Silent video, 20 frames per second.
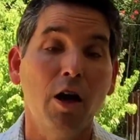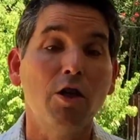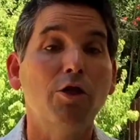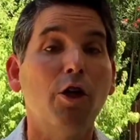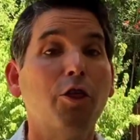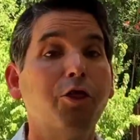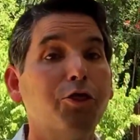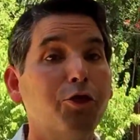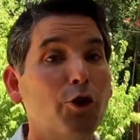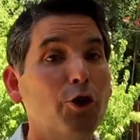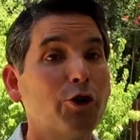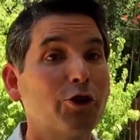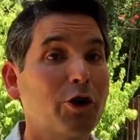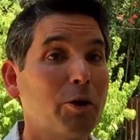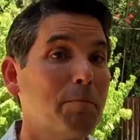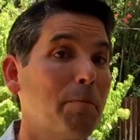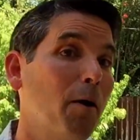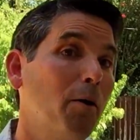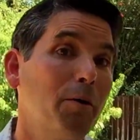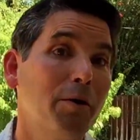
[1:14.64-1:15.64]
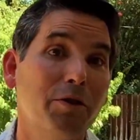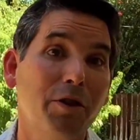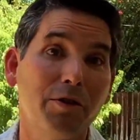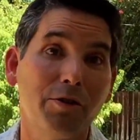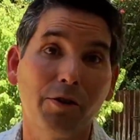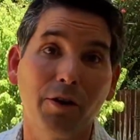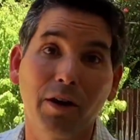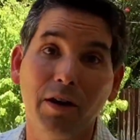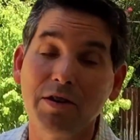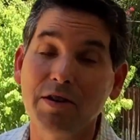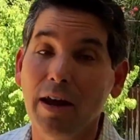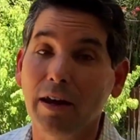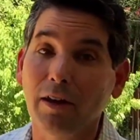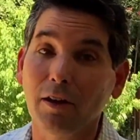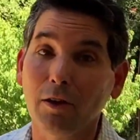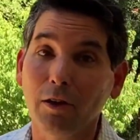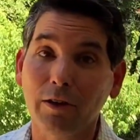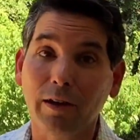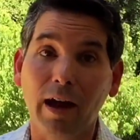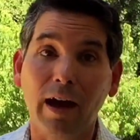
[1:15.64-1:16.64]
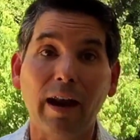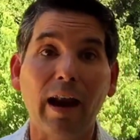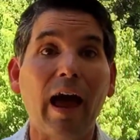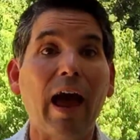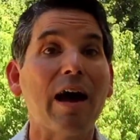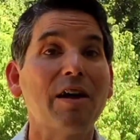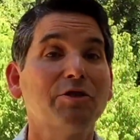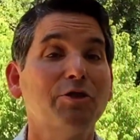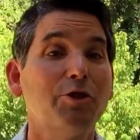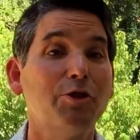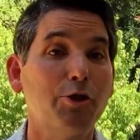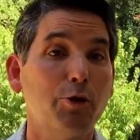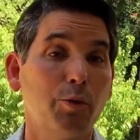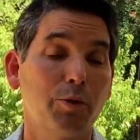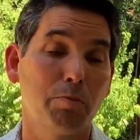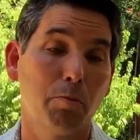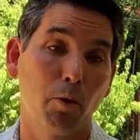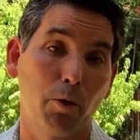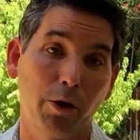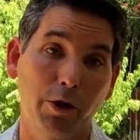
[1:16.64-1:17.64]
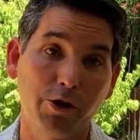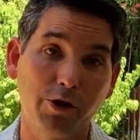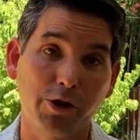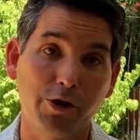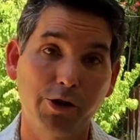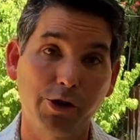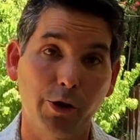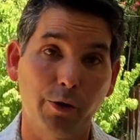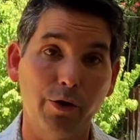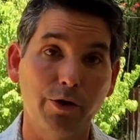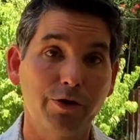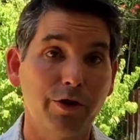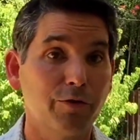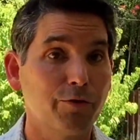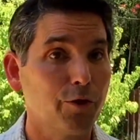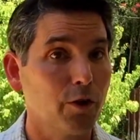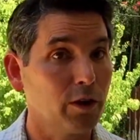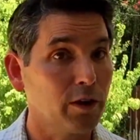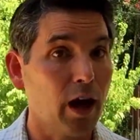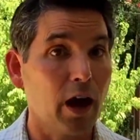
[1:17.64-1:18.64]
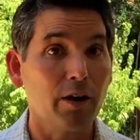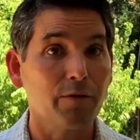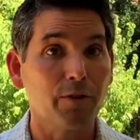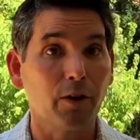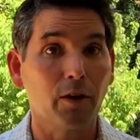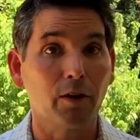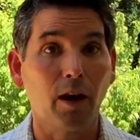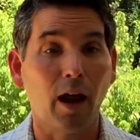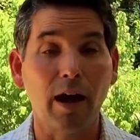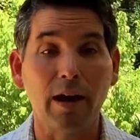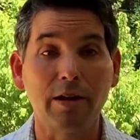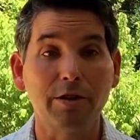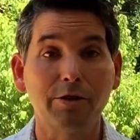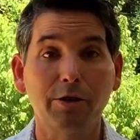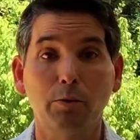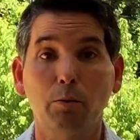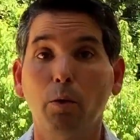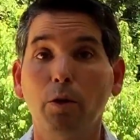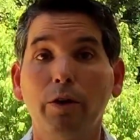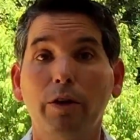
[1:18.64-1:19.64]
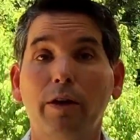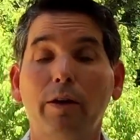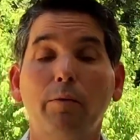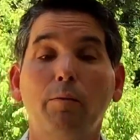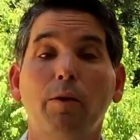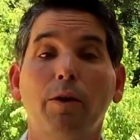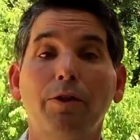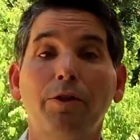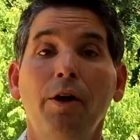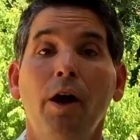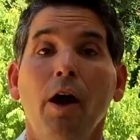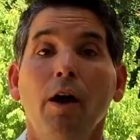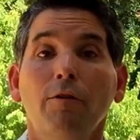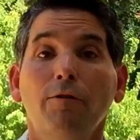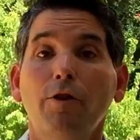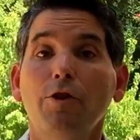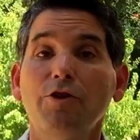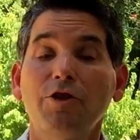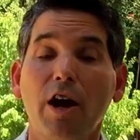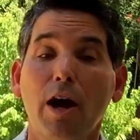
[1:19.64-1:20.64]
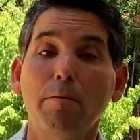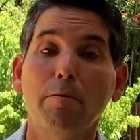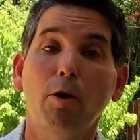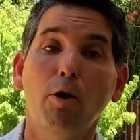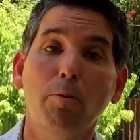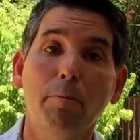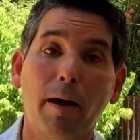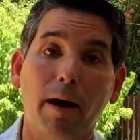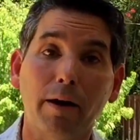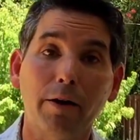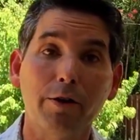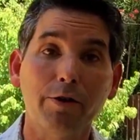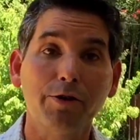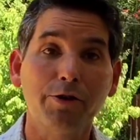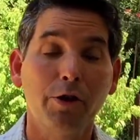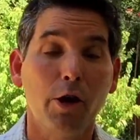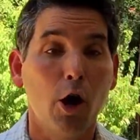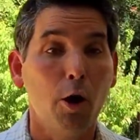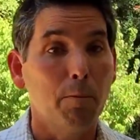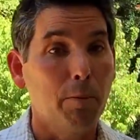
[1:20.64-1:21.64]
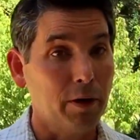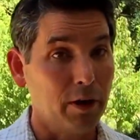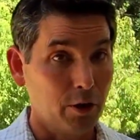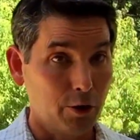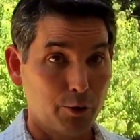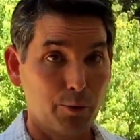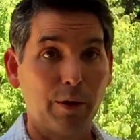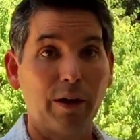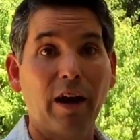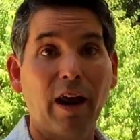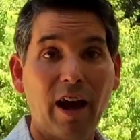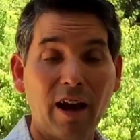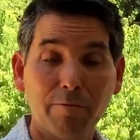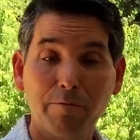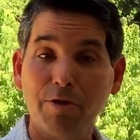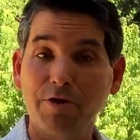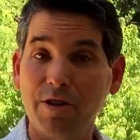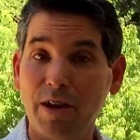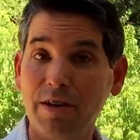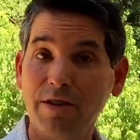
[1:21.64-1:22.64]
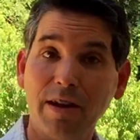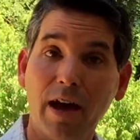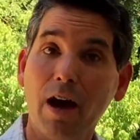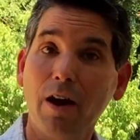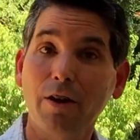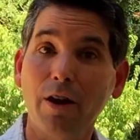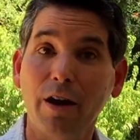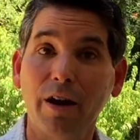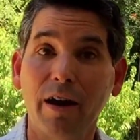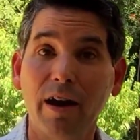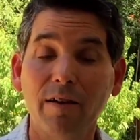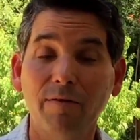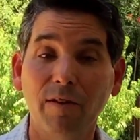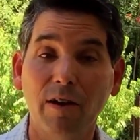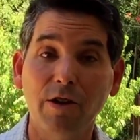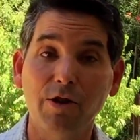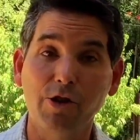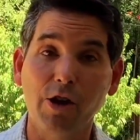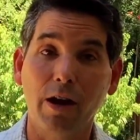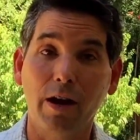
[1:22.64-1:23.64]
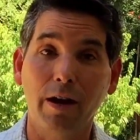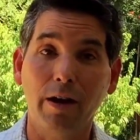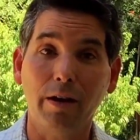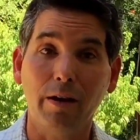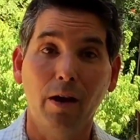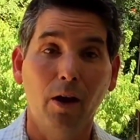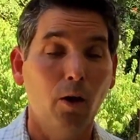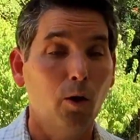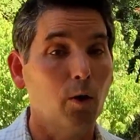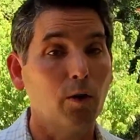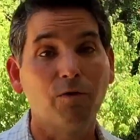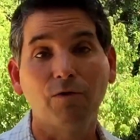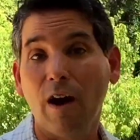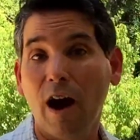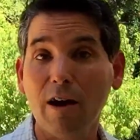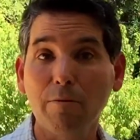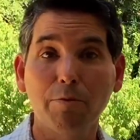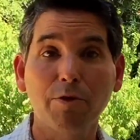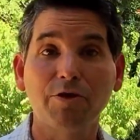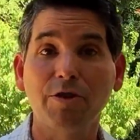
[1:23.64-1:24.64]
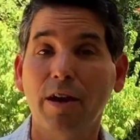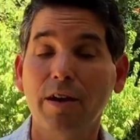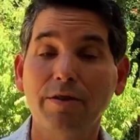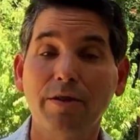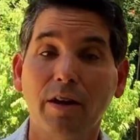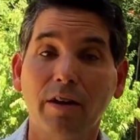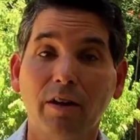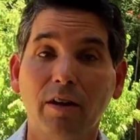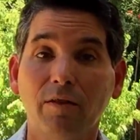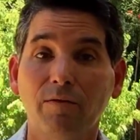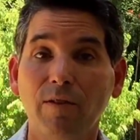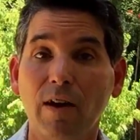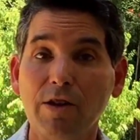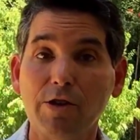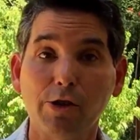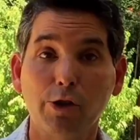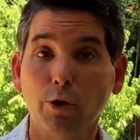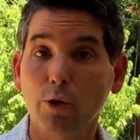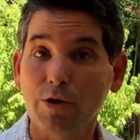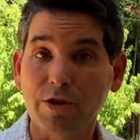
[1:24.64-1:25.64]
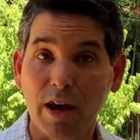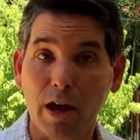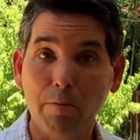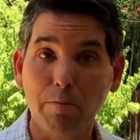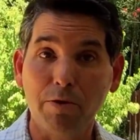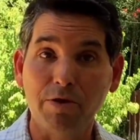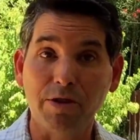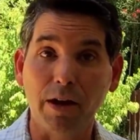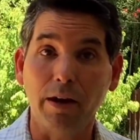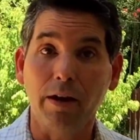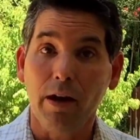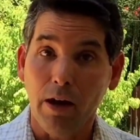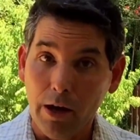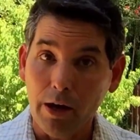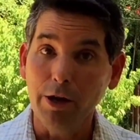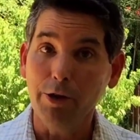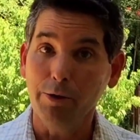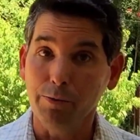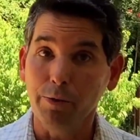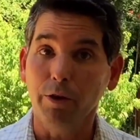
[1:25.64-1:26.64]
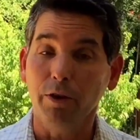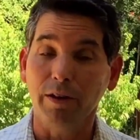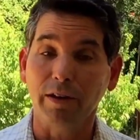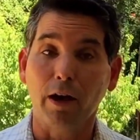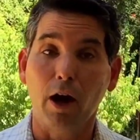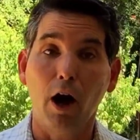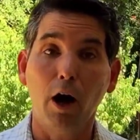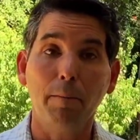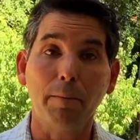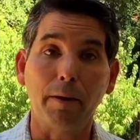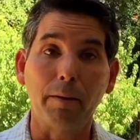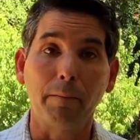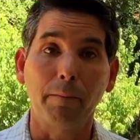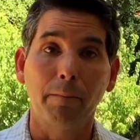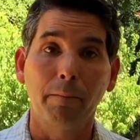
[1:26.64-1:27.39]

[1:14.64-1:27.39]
The third component that you're going to take a look at has to do with mortgage insurance. And for a lot of our clients in working with first-time home buyers, putting 3.5% down on an FHA or 5% on a conventional or 10% is really common.